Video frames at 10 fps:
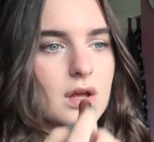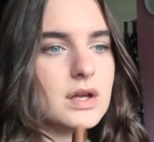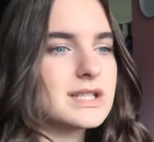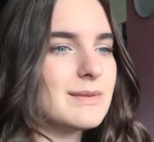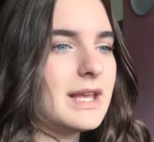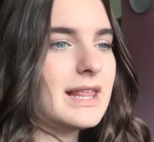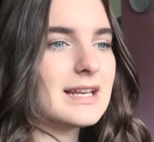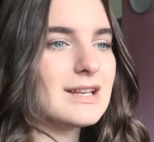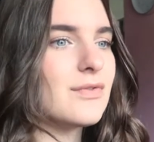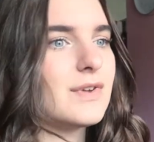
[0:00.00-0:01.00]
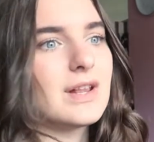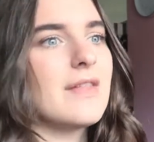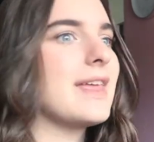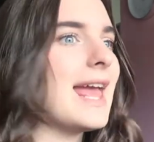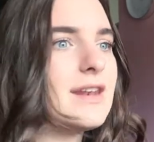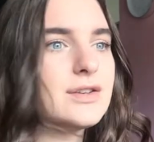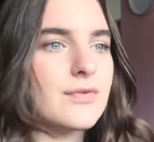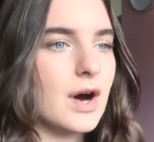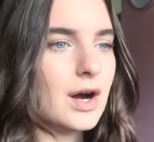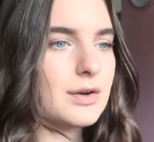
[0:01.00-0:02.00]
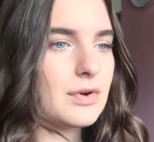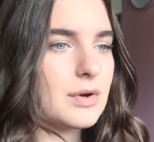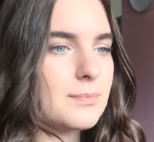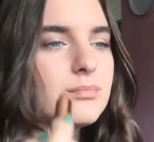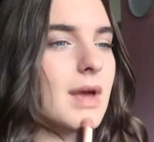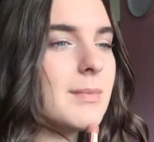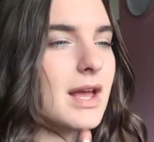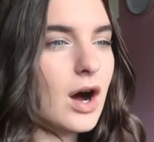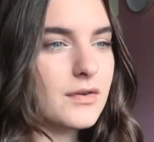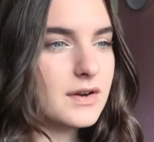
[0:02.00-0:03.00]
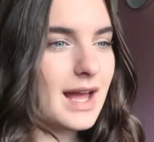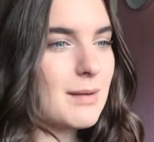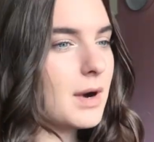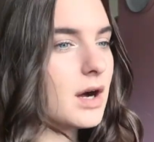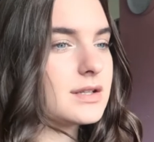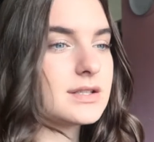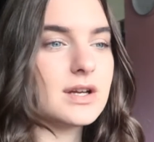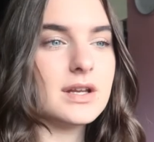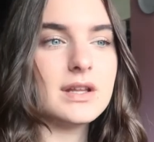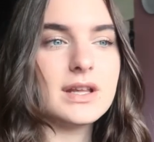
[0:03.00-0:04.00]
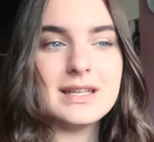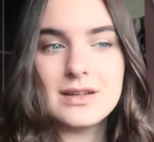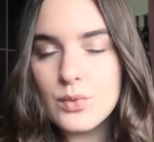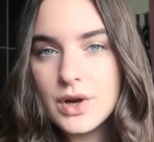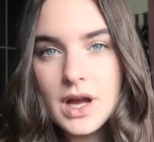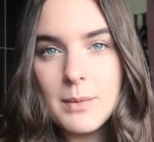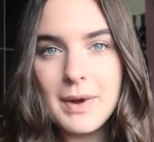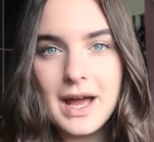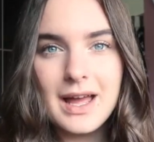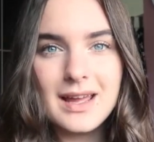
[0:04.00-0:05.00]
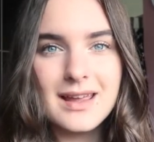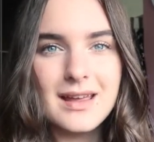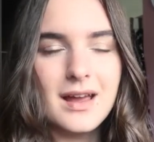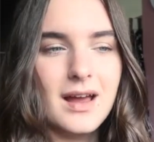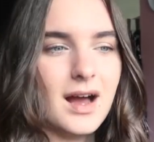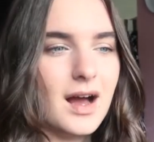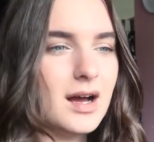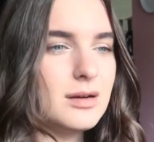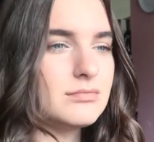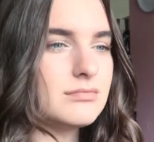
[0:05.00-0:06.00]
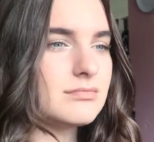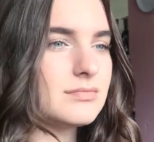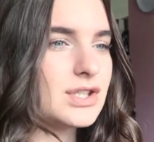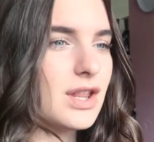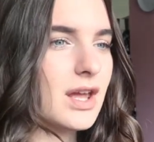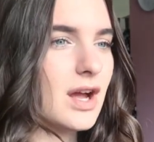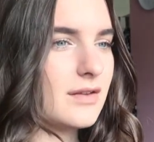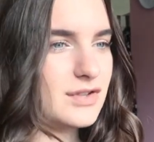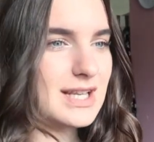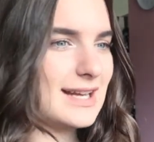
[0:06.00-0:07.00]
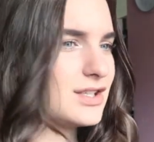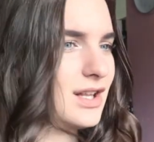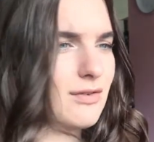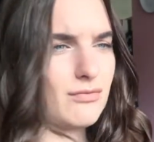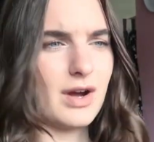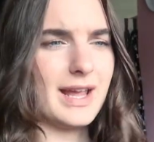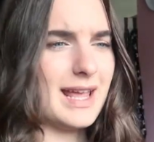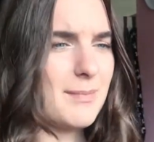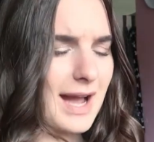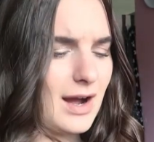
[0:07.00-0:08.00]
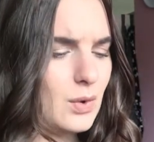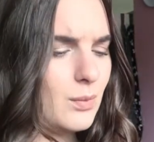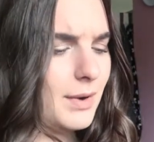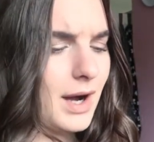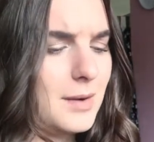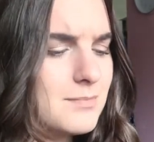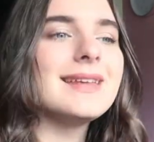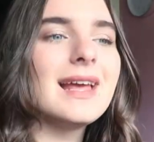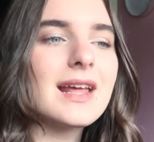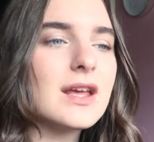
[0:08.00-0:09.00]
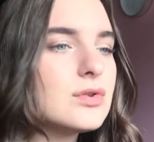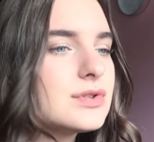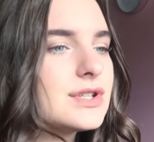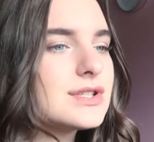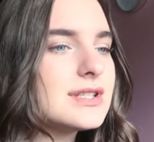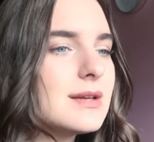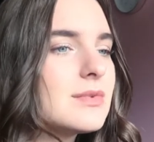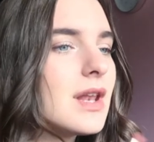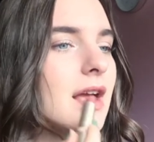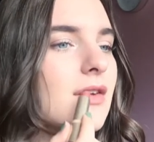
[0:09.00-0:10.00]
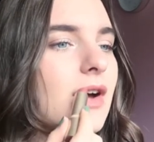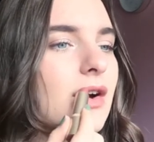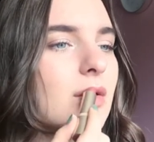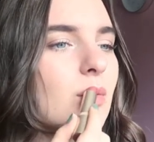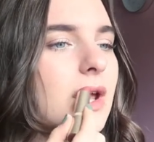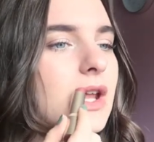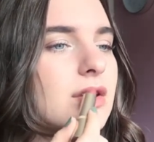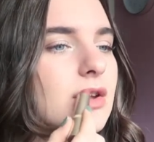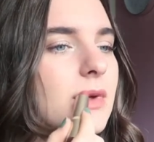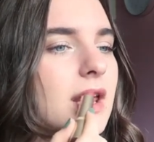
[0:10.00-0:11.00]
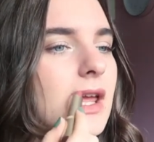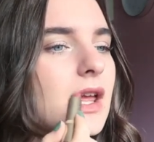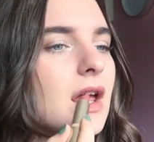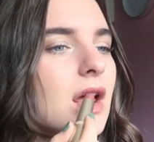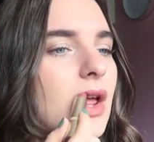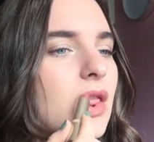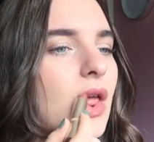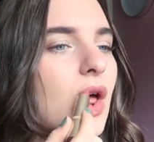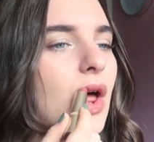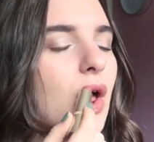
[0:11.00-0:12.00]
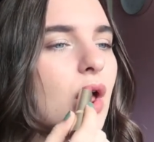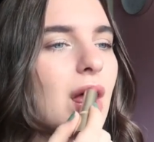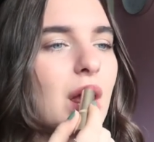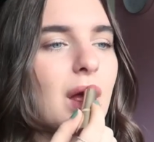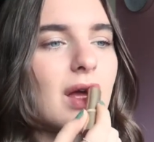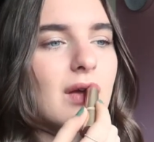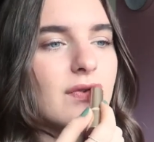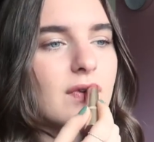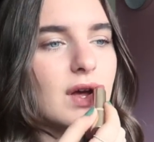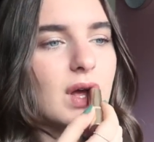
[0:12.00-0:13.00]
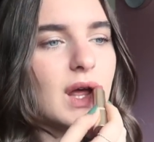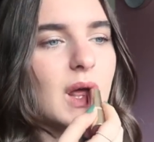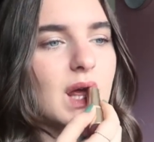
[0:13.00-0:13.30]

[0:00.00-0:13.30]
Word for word: Because to me that didn't feel like the end of Hiram. Maybe after that Mark decided that he didn't want to come back, so they kind of just had to like write him out. But yeah, like it also just seemed like very weird to me that for